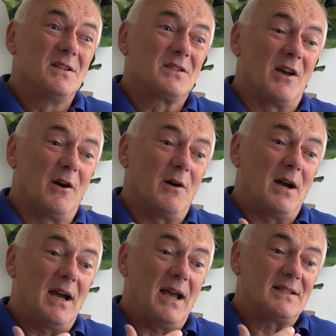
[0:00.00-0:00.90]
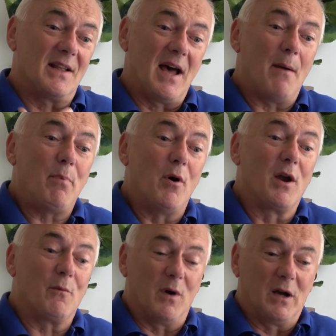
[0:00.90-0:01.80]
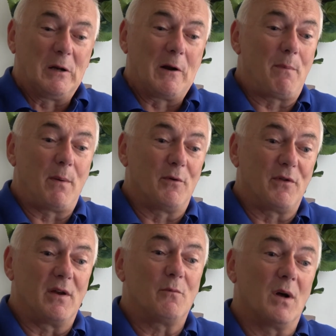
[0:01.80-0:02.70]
So it's at that point where a lot of people think,